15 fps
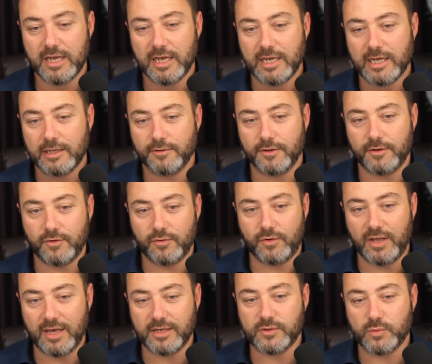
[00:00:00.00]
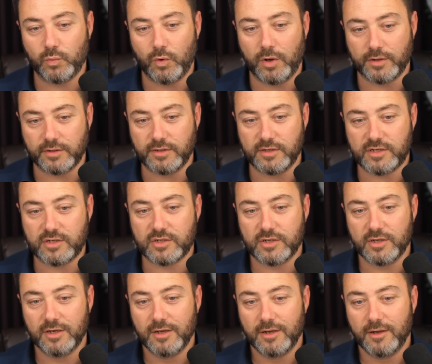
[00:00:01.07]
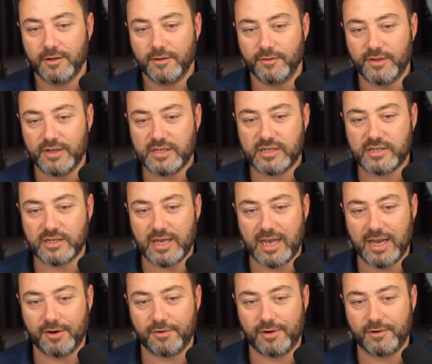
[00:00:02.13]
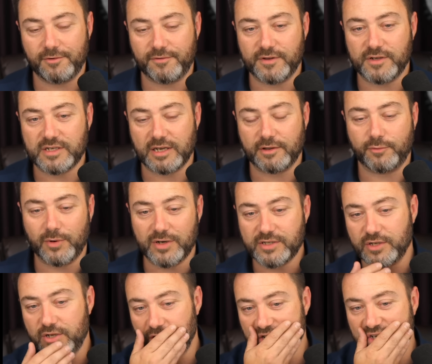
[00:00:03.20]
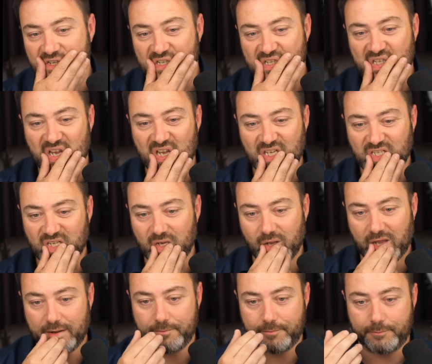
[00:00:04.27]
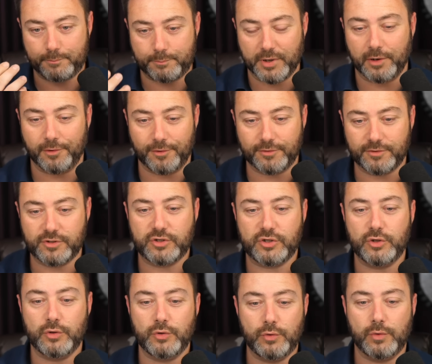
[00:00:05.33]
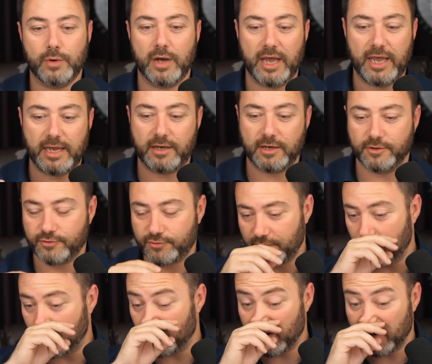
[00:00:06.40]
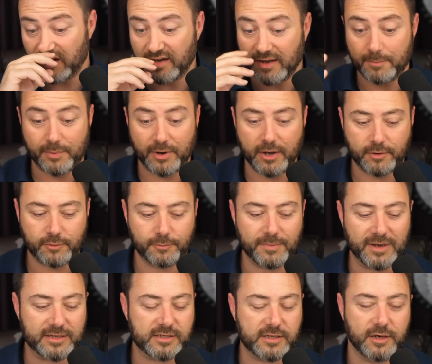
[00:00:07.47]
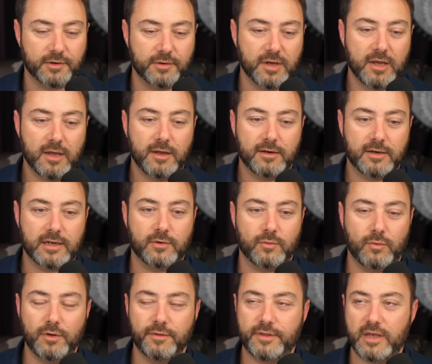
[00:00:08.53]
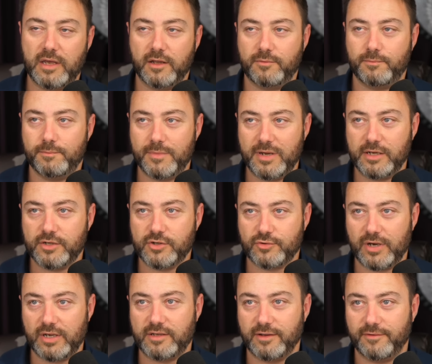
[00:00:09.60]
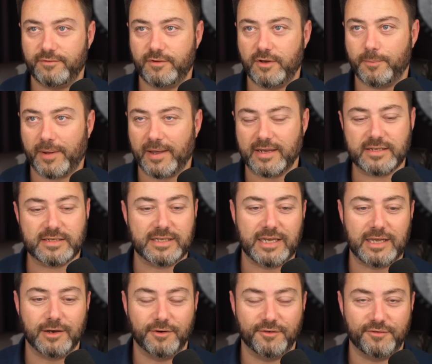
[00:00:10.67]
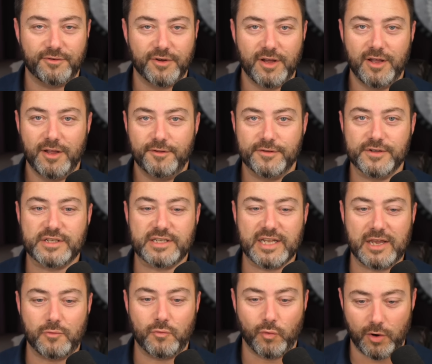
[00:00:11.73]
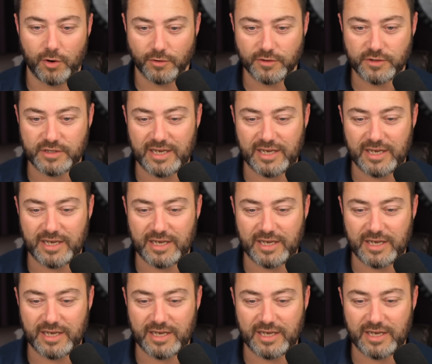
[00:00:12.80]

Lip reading: that yes, once this area of the southwestern United States belongs to a country or an empire called Mexico. Now, what the administrative capacity of the state was in